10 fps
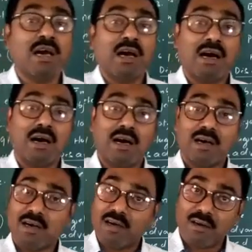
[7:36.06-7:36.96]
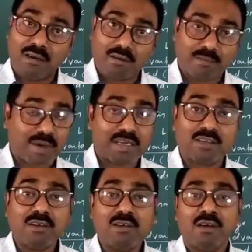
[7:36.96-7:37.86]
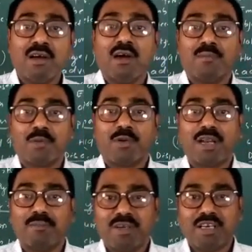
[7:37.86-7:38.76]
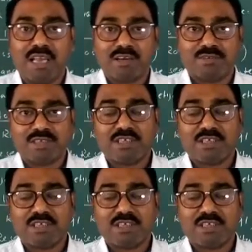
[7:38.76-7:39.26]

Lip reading: Python programming language.